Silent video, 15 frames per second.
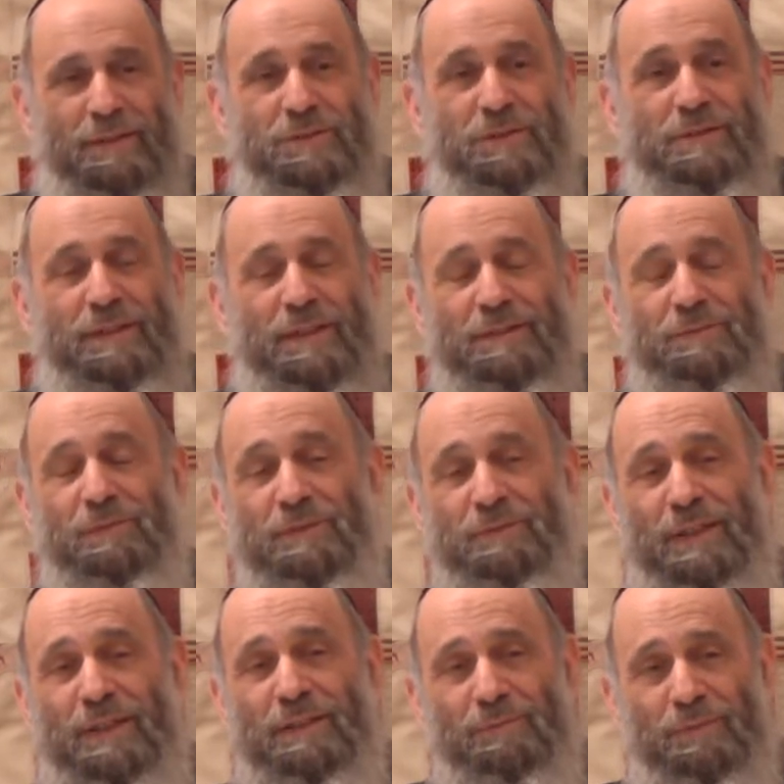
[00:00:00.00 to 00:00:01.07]
if
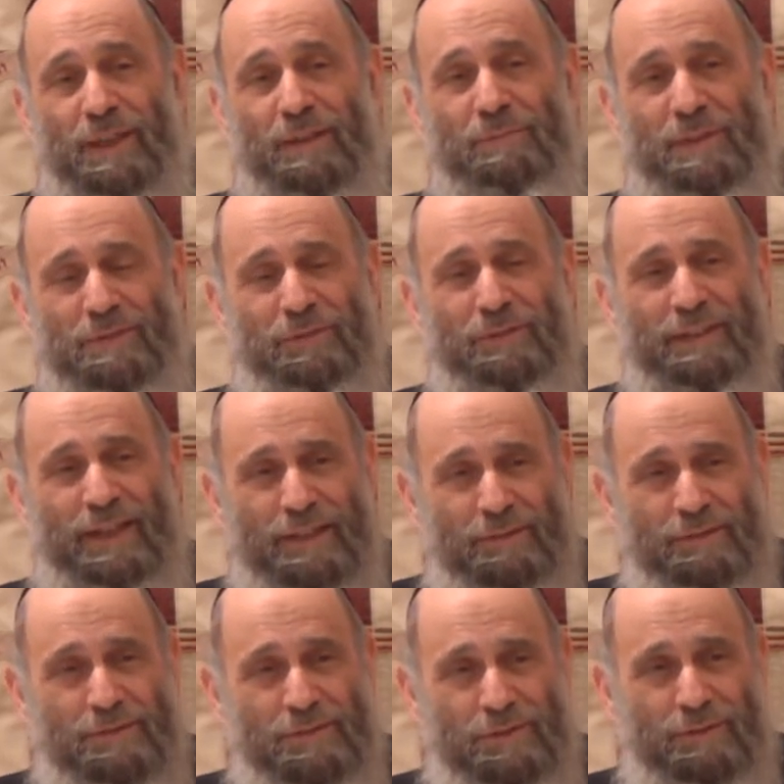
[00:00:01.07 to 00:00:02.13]
they get evil later,
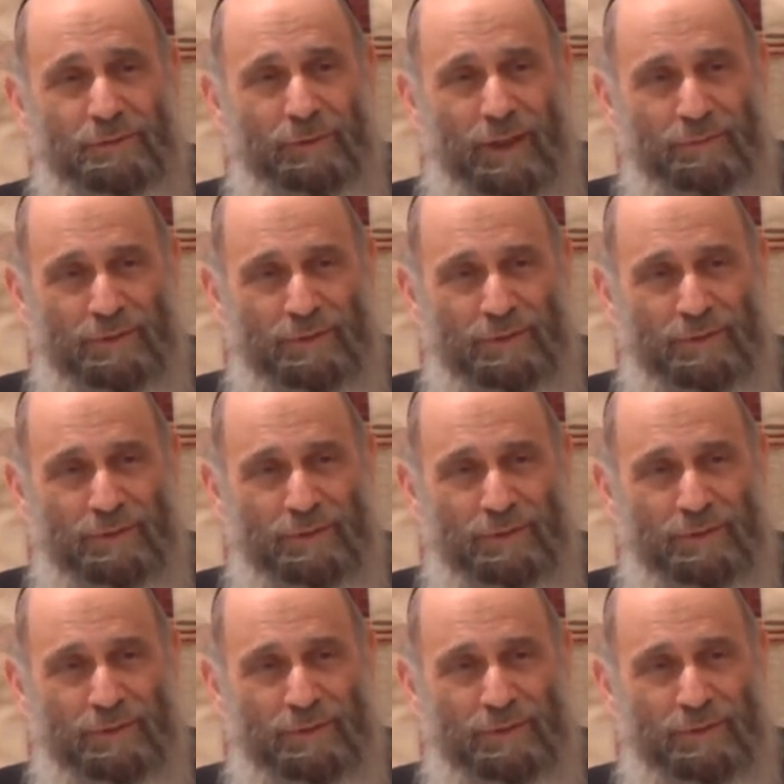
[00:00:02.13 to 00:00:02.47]
they should have wiped them out.